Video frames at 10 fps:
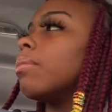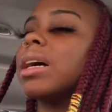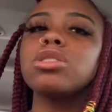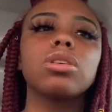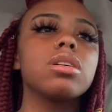
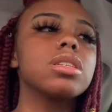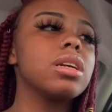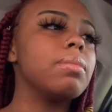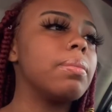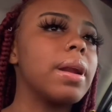Am I too close to
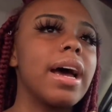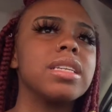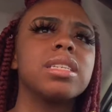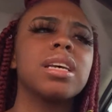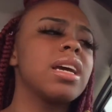them? I'm
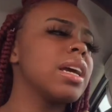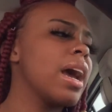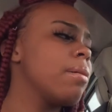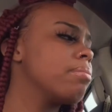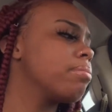not. Is this
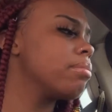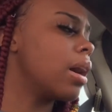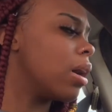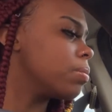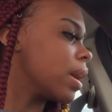handicap?
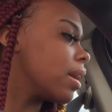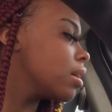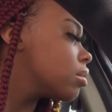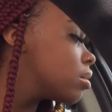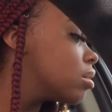I hope
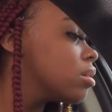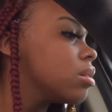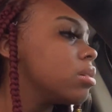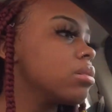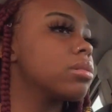
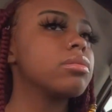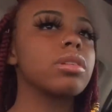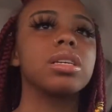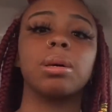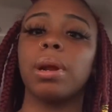
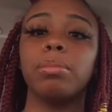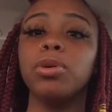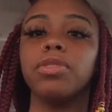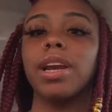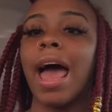not. So am I moving?